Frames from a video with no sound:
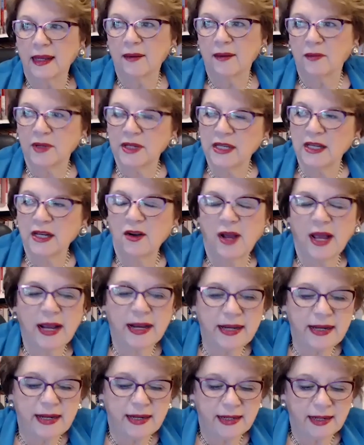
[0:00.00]
You know,
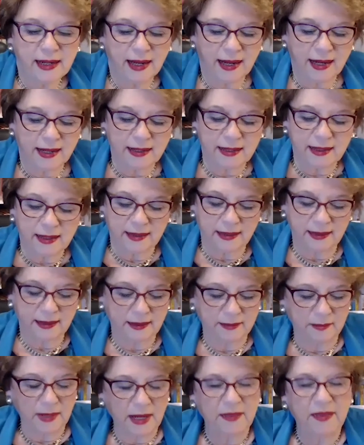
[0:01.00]
Heidi, I
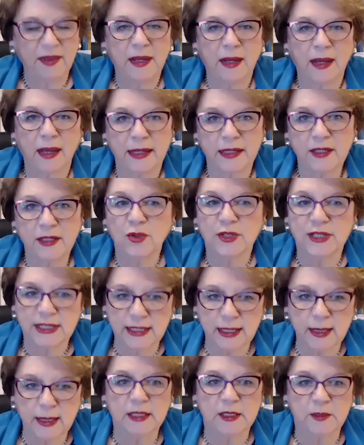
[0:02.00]
think I got
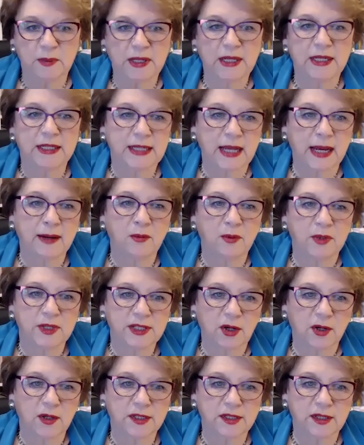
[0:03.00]
interested in this because I
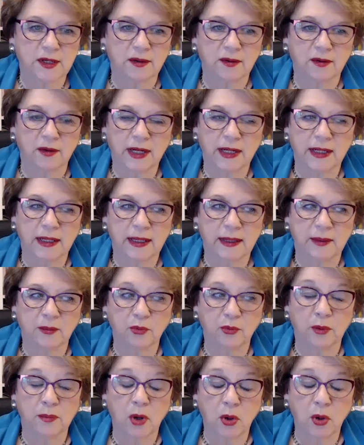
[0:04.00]
was also a
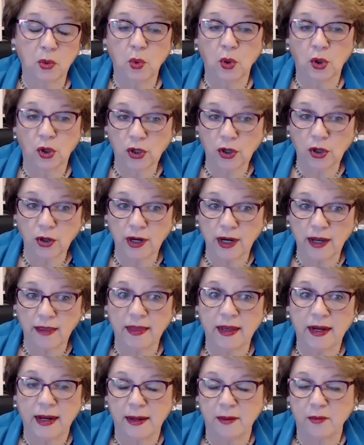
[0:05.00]
remote worker, and
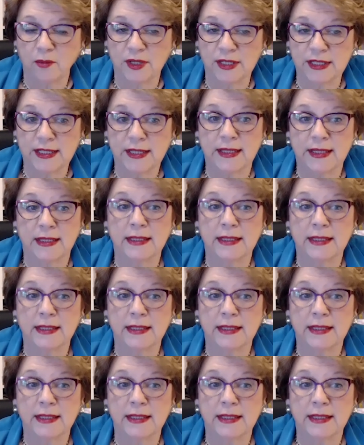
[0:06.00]
then I was the